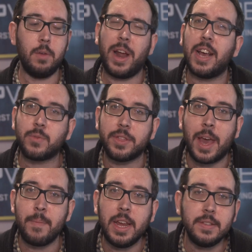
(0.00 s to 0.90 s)
you might ask what
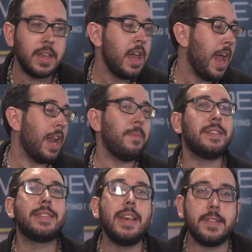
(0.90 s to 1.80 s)
that means, and it
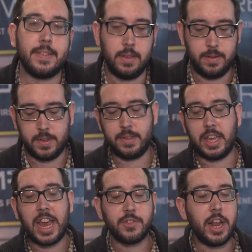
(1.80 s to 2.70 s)
means this. So this is
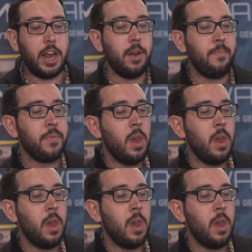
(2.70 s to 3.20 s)
the case right here.